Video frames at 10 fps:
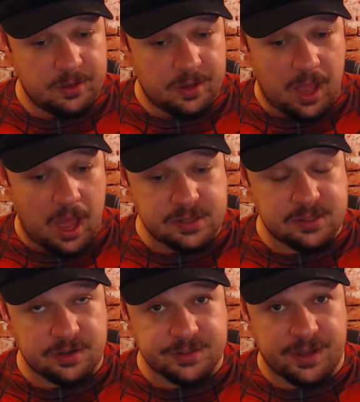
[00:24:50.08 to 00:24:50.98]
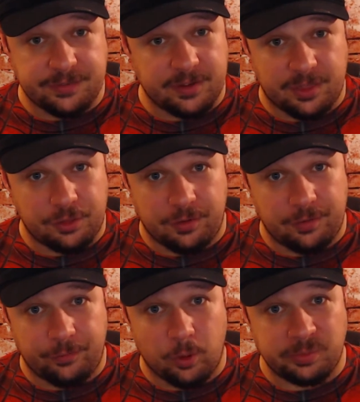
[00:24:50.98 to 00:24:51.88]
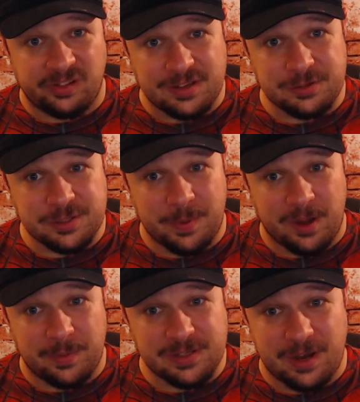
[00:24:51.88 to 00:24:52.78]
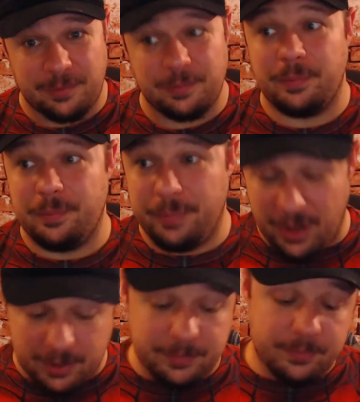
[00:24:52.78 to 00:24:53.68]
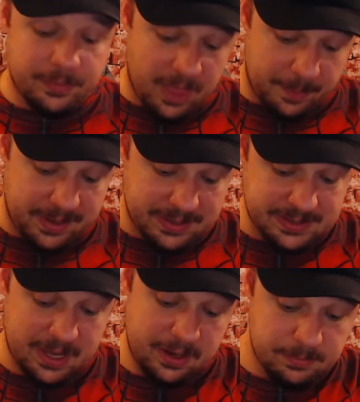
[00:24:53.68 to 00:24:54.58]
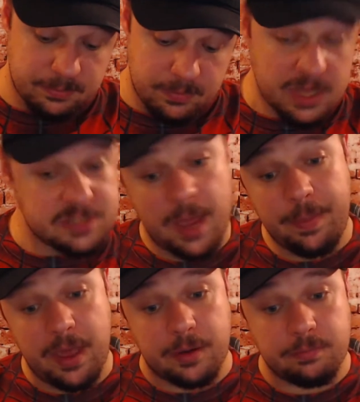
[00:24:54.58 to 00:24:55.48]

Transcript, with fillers: I seriously have like three or four black suit Spider-Man now. But, that being said, he's not bad.